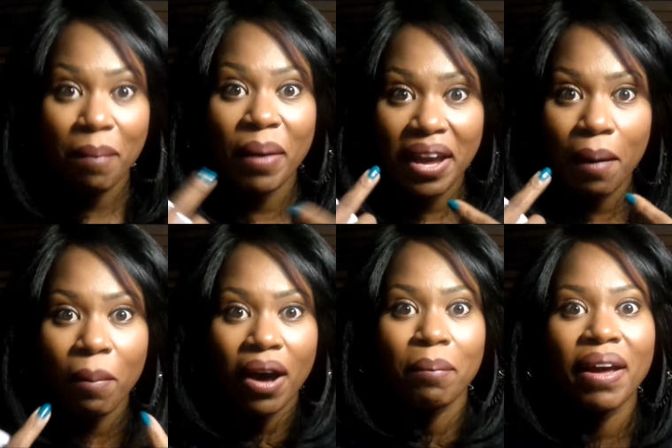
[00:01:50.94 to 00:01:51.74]
makeup
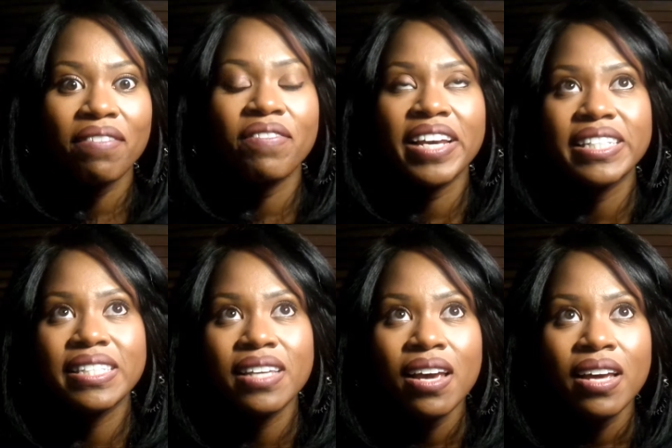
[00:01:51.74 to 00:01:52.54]
on my
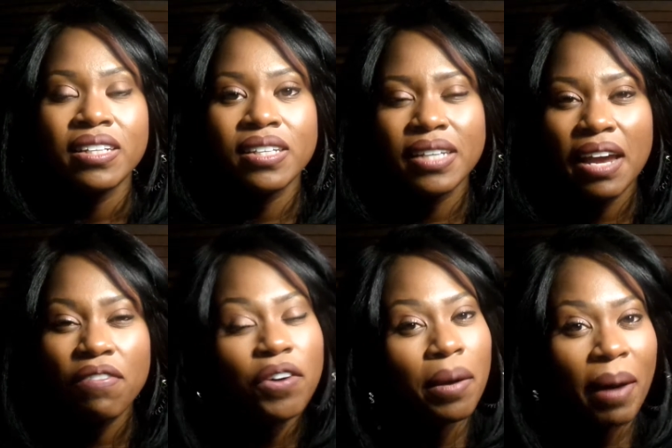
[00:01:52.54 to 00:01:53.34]
face today
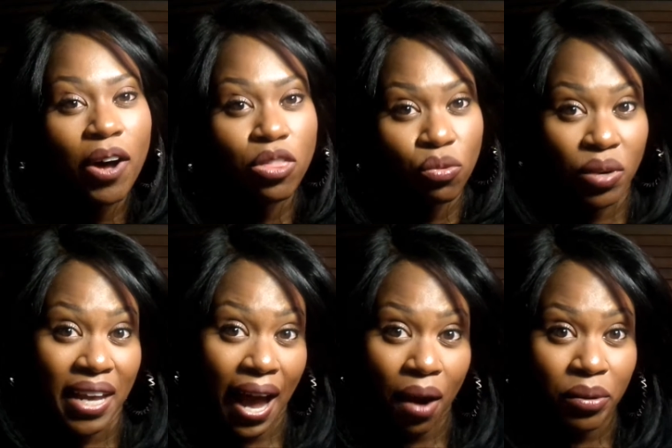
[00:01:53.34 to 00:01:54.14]
for about three
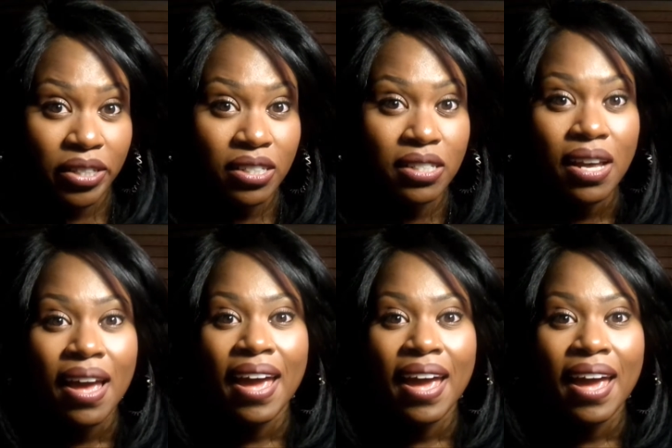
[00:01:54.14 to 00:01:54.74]
hours.